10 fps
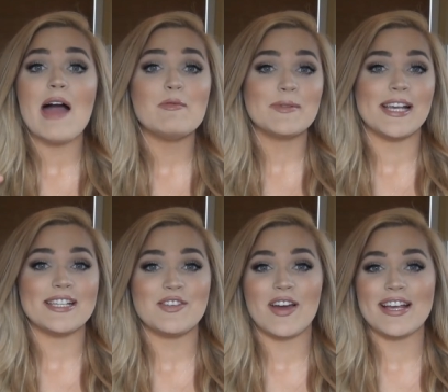I'm
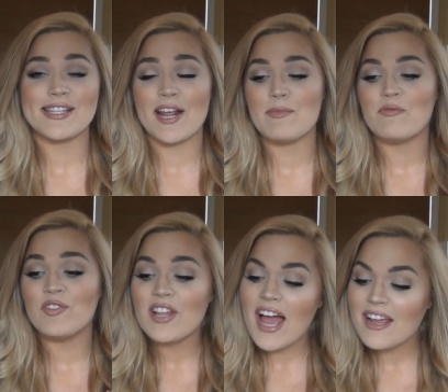obsessed, you guys, and I've been
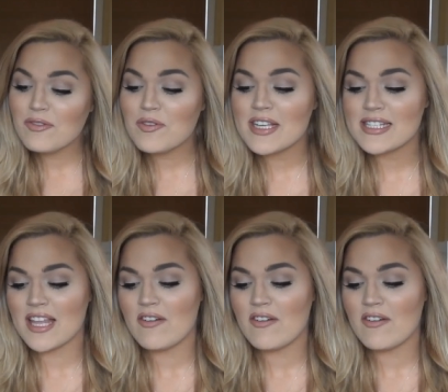flying through these